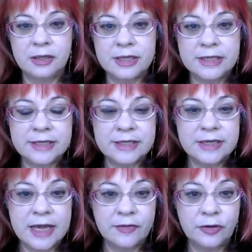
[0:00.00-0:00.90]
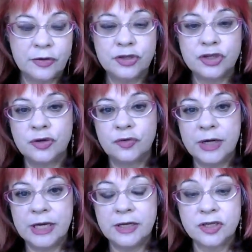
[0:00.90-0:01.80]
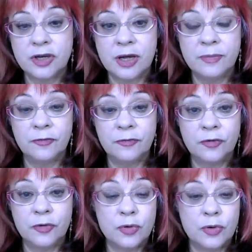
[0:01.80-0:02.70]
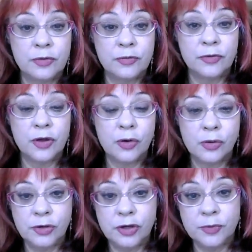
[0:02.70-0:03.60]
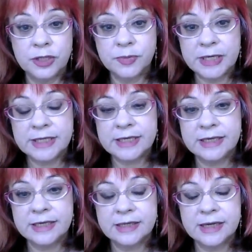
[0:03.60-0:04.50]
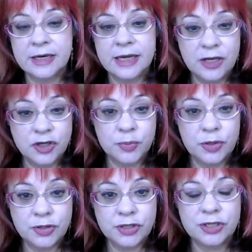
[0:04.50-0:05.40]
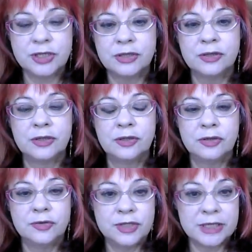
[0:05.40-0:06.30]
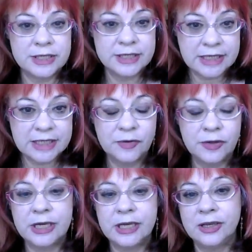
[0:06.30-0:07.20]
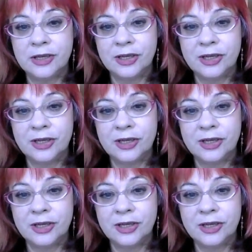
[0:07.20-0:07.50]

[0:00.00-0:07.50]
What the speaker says: This is an evolutionary time for the whole human species, and each person who successfully